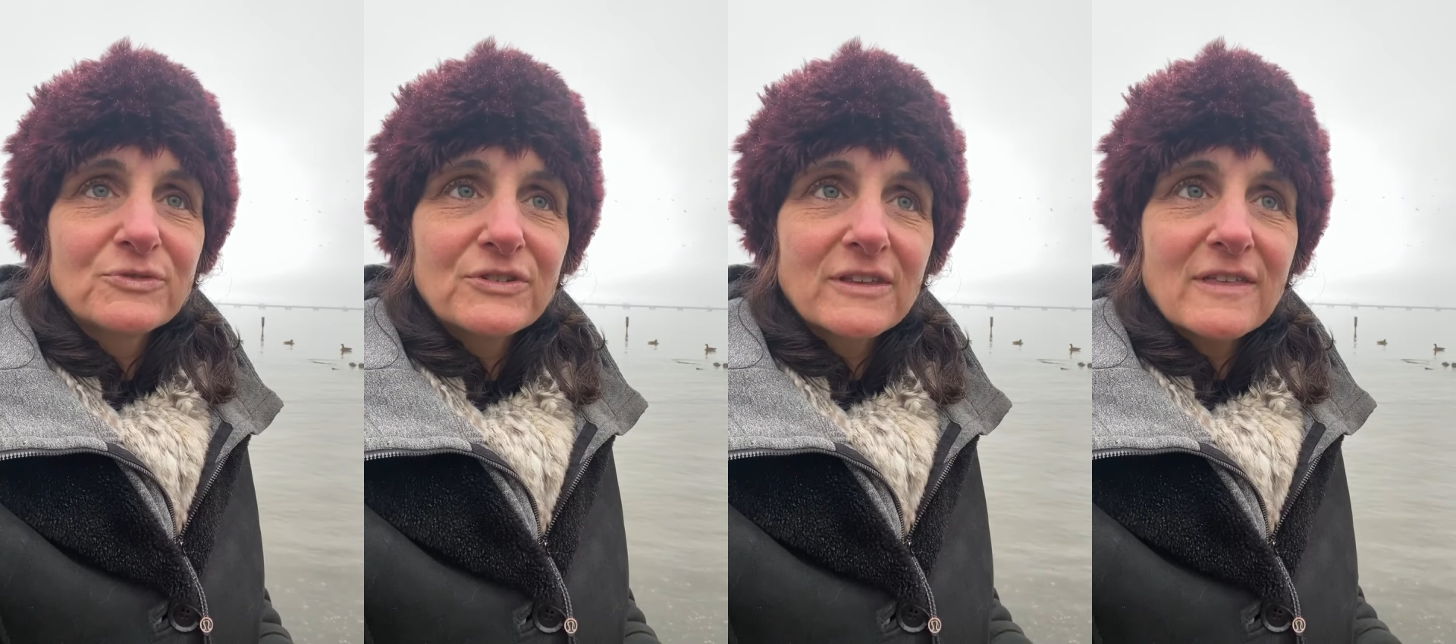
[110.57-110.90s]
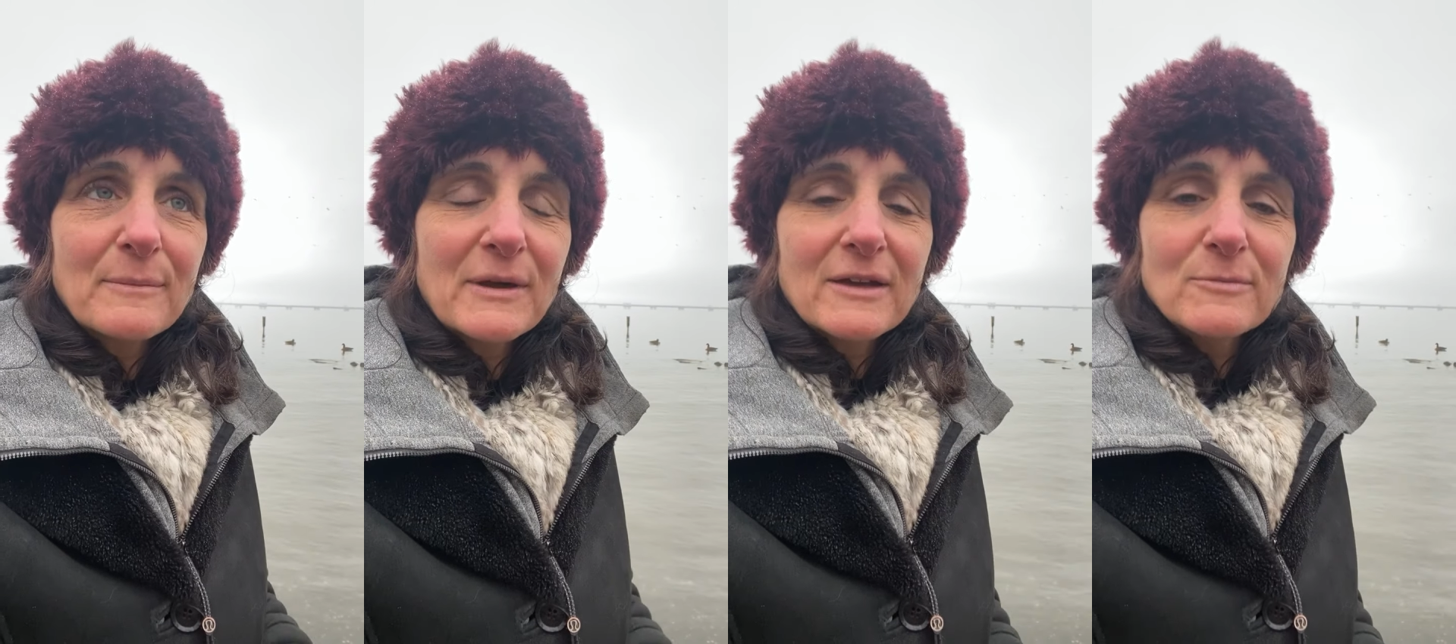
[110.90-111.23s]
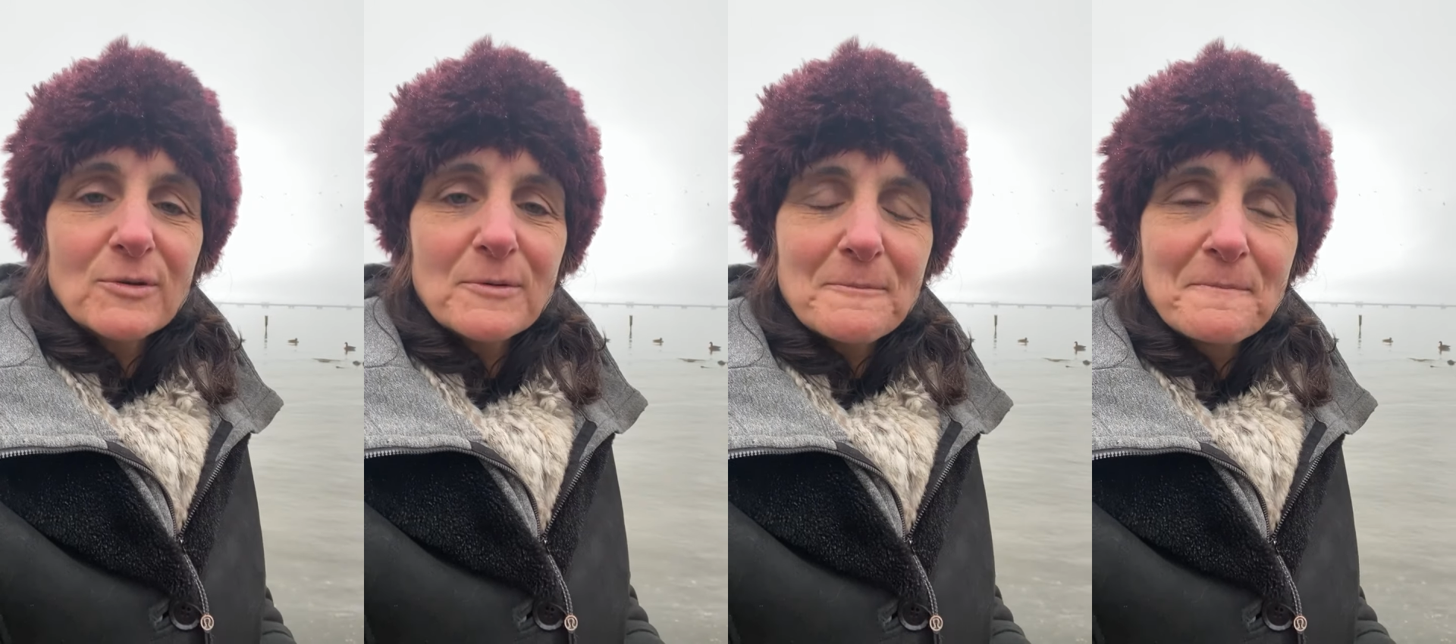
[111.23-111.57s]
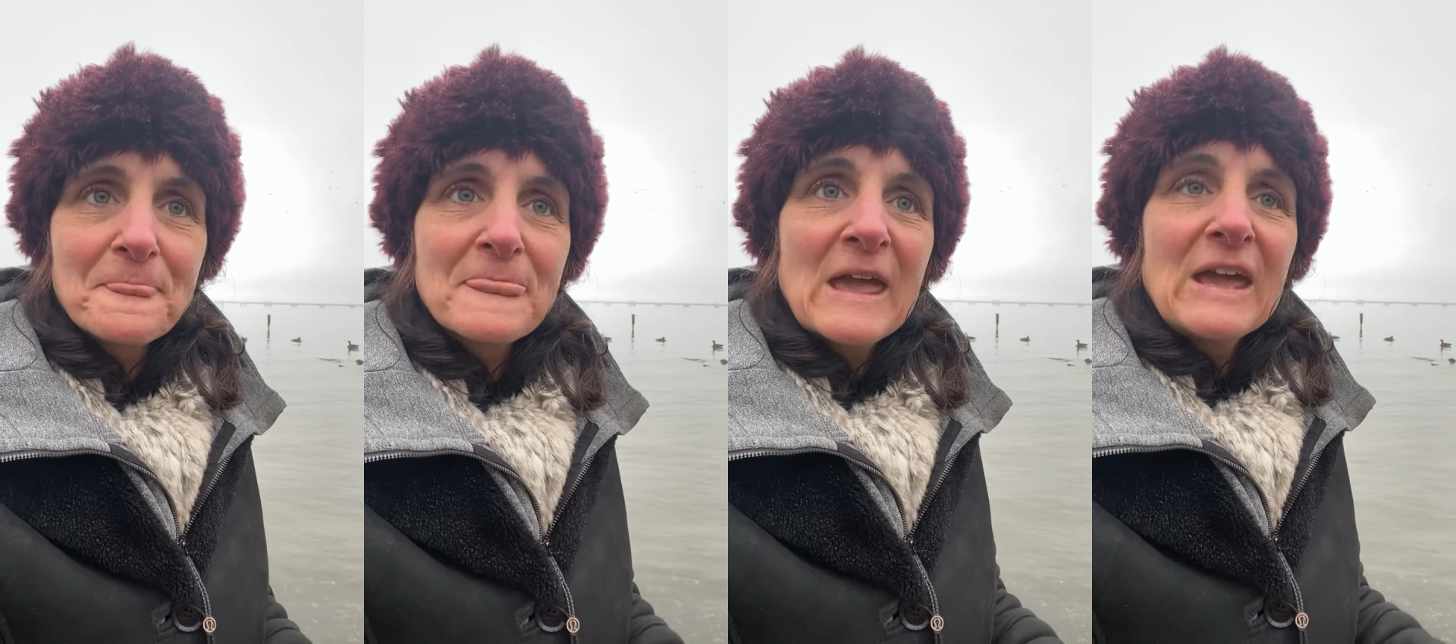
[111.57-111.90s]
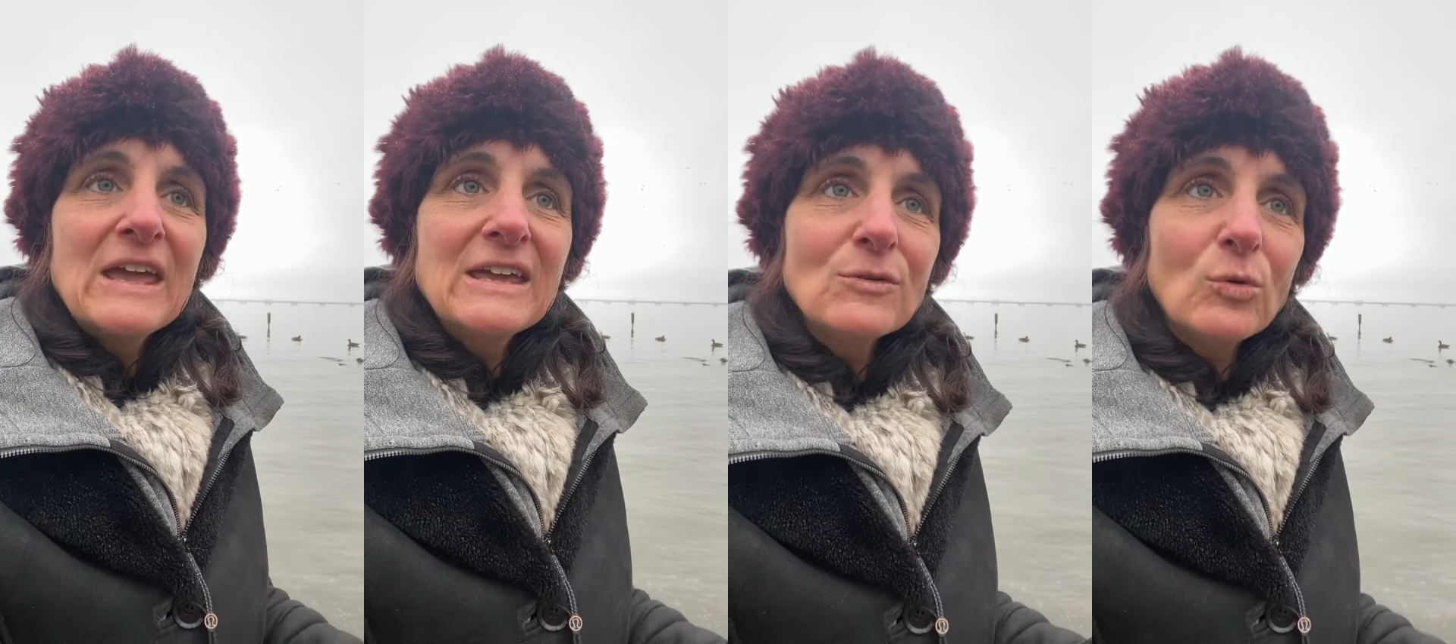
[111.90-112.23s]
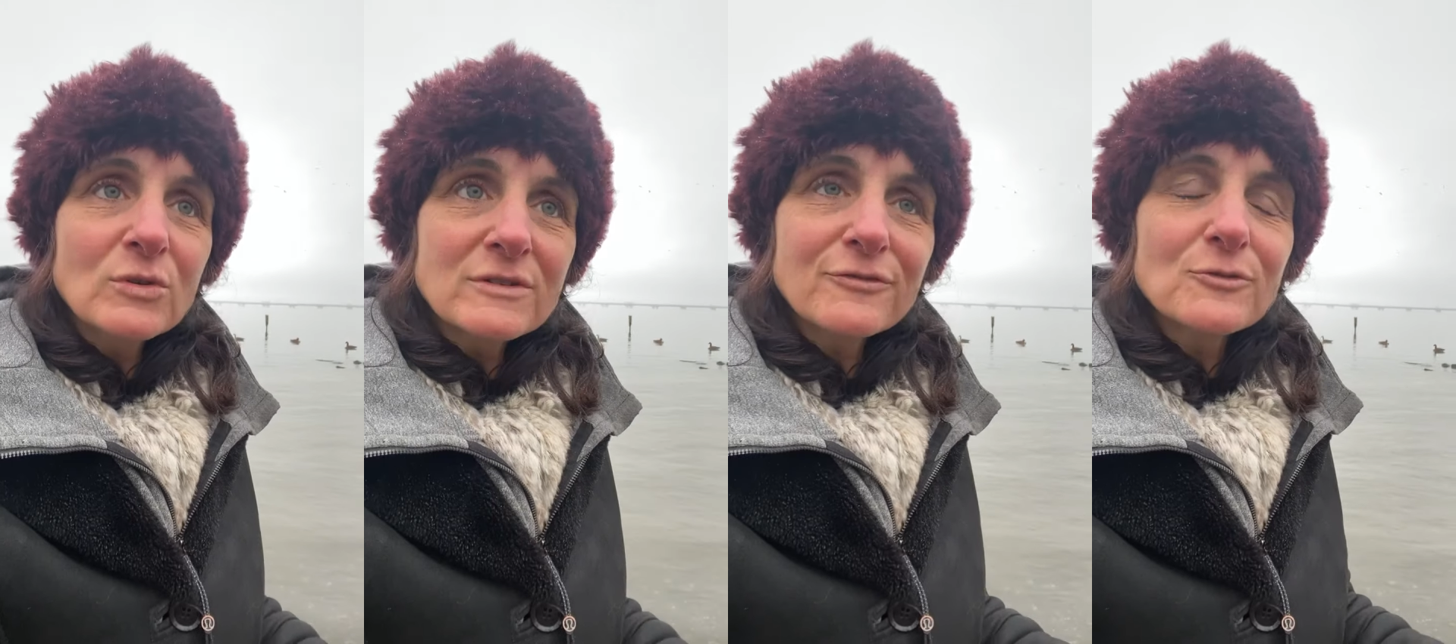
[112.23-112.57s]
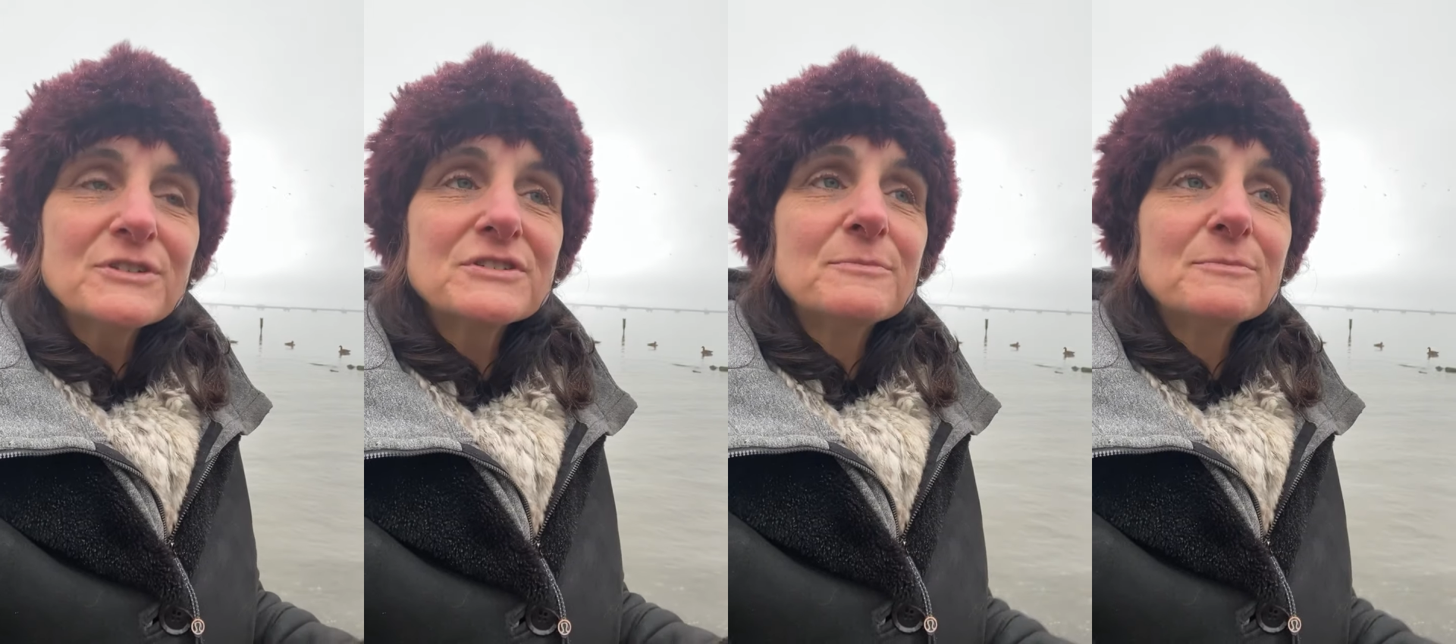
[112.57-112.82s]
take that back a moment. In order for it